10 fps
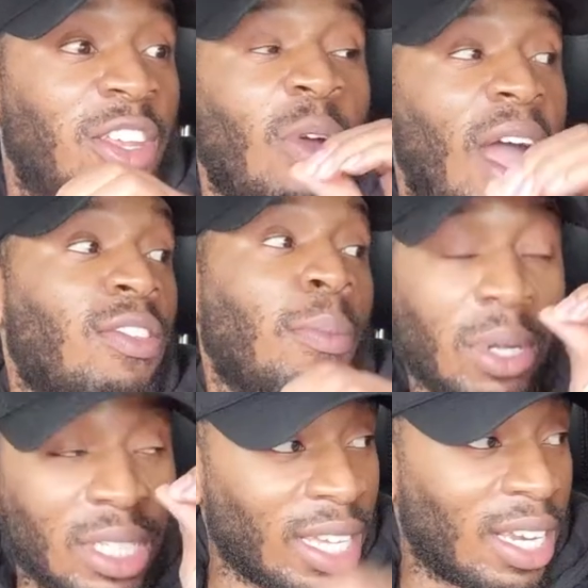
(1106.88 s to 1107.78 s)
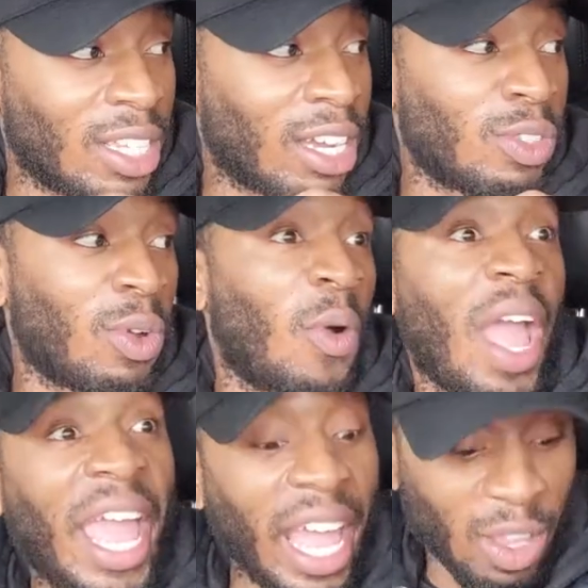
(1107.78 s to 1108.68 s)
You have to put sanitizer on
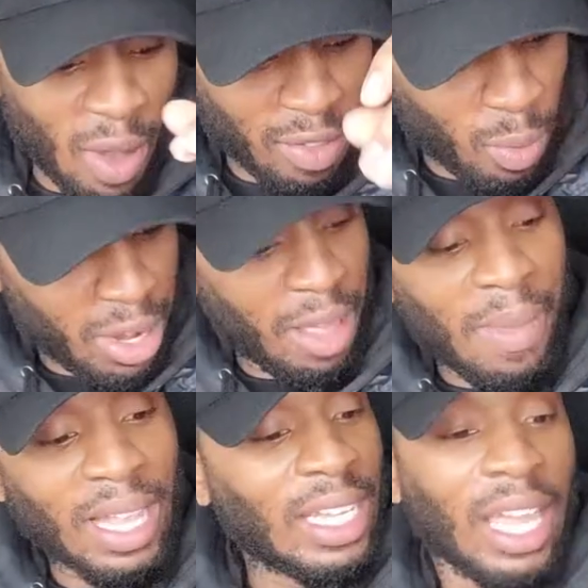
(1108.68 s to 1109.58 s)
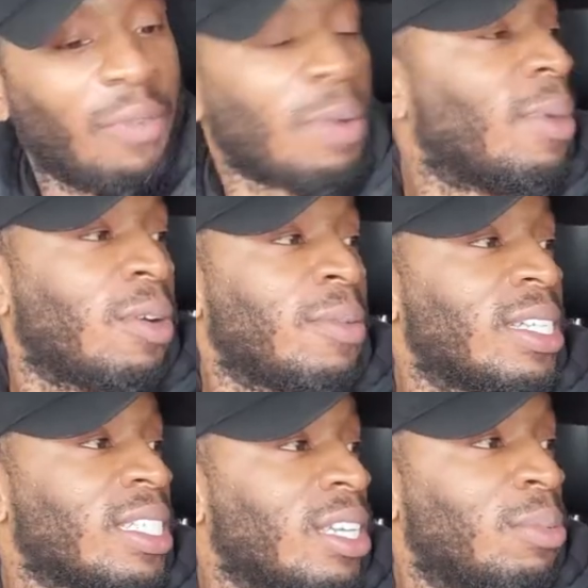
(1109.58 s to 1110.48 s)
and you have to wear their mask. I can't wear my own
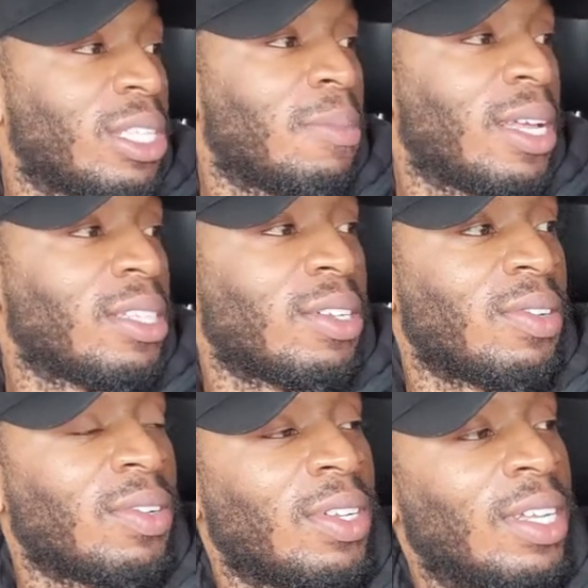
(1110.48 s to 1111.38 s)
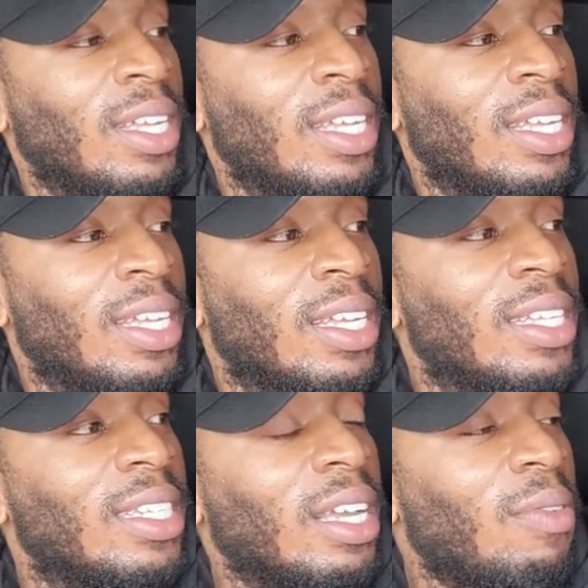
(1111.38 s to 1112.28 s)
mask. I gotta put their mask on.
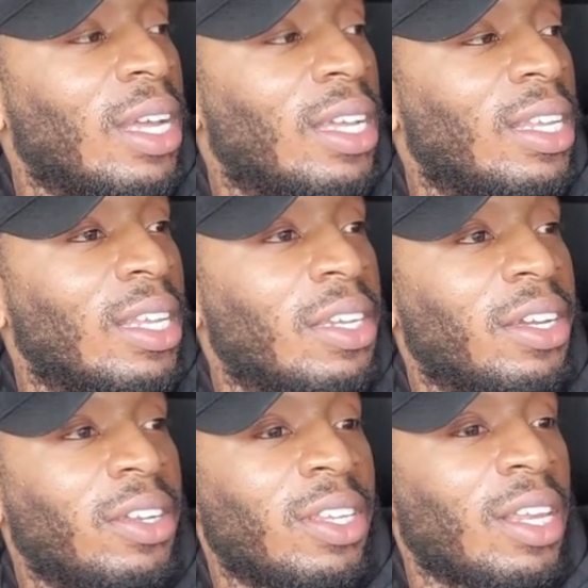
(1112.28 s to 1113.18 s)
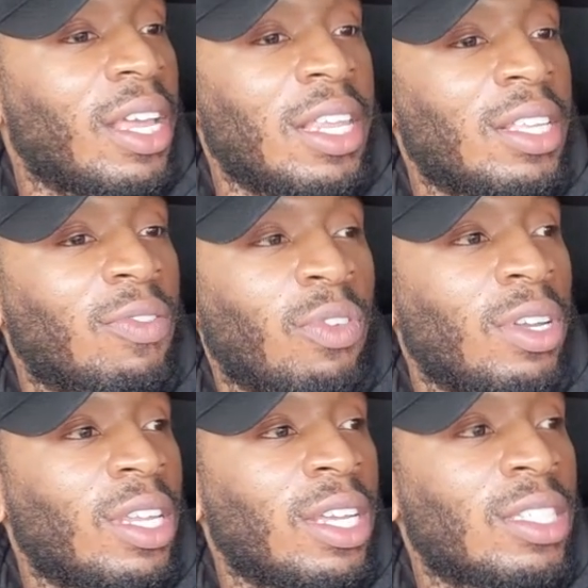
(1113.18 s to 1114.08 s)
Then when I get in there, the lady at the
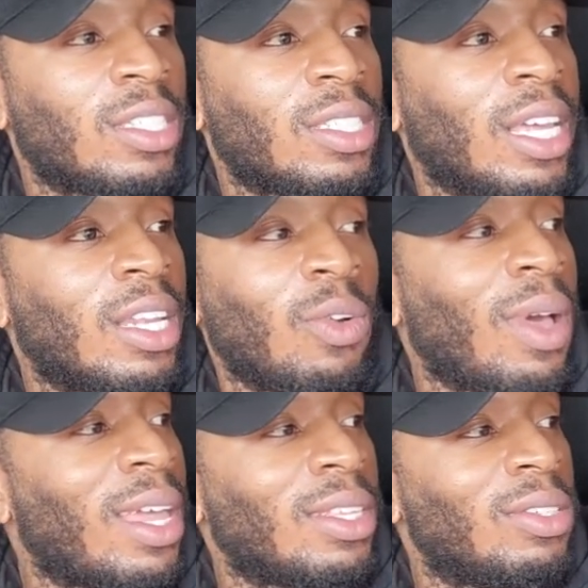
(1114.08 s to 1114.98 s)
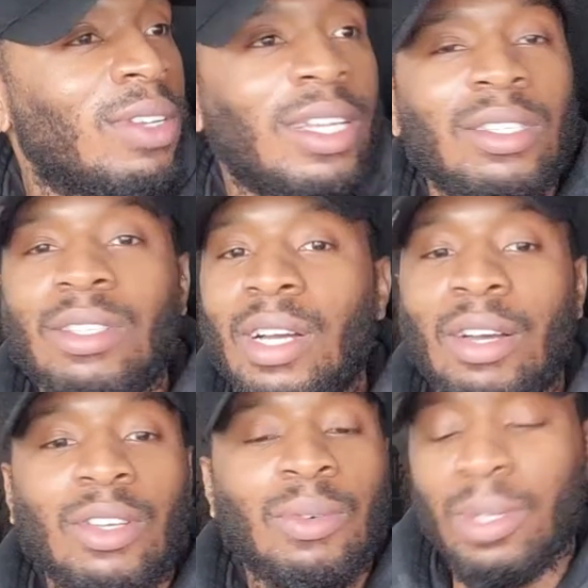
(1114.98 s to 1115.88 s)
front desk got a little attitude. Like, dude, I
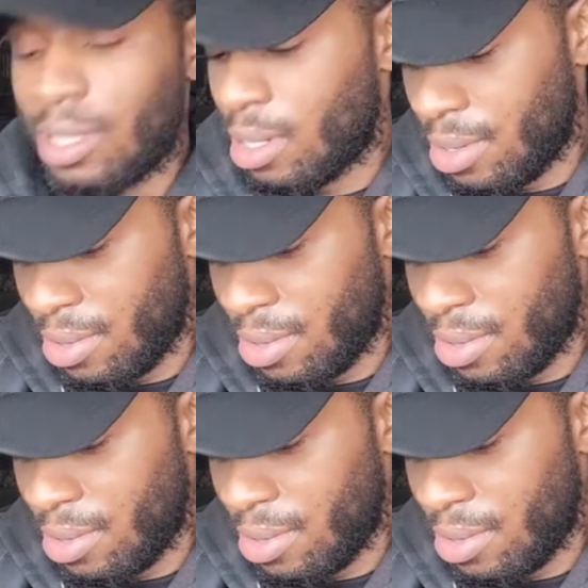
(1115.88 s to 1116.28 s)
don't know what y'all